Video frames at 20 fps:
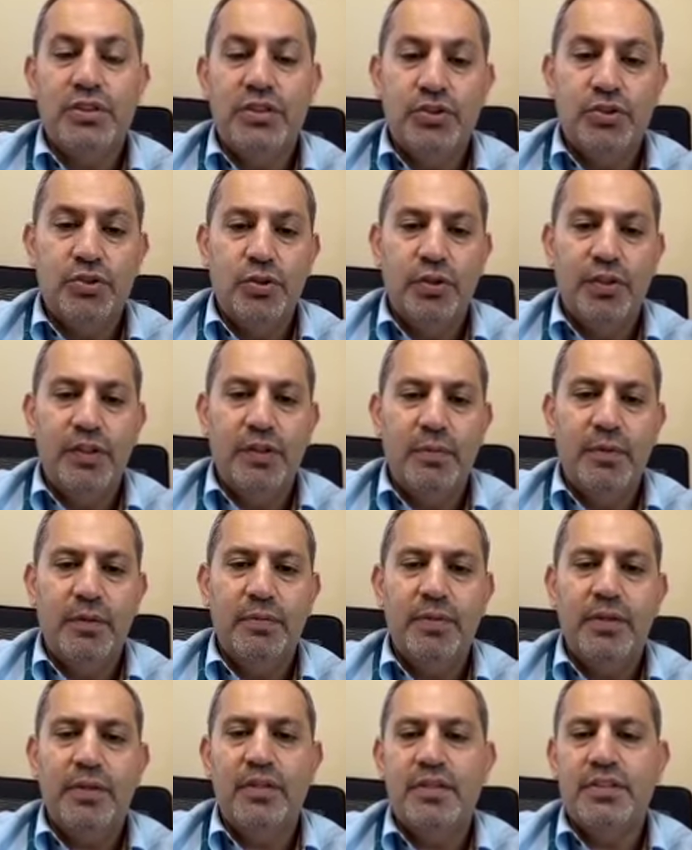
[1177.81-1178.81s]
enjoyable,
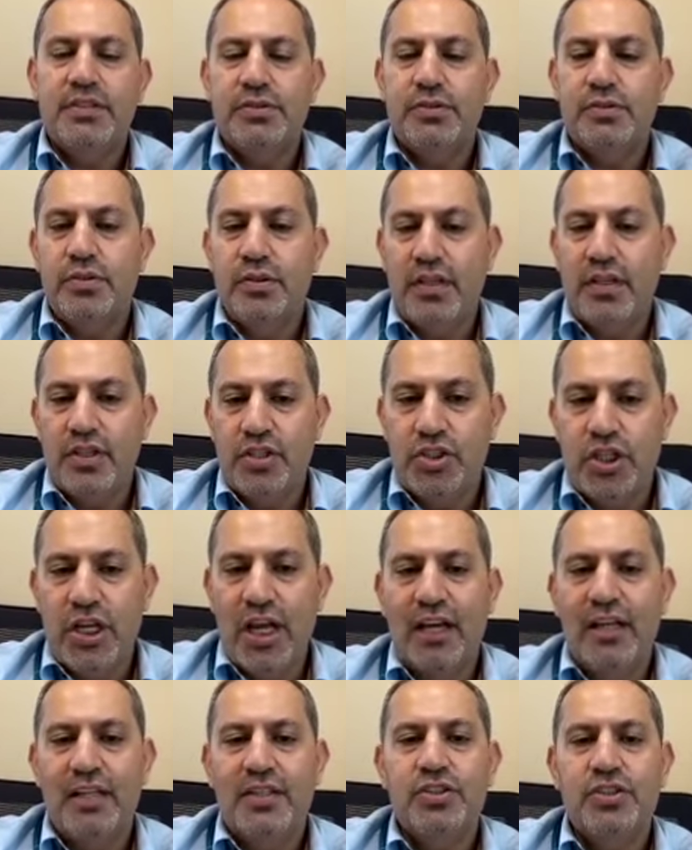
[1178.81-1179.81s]
because you took the
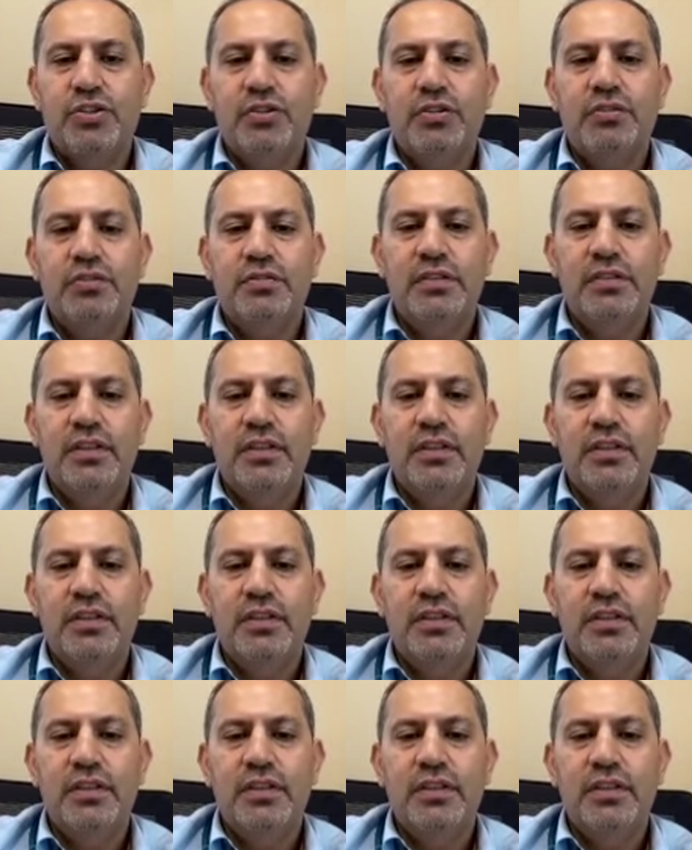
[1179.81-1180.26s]
challenge of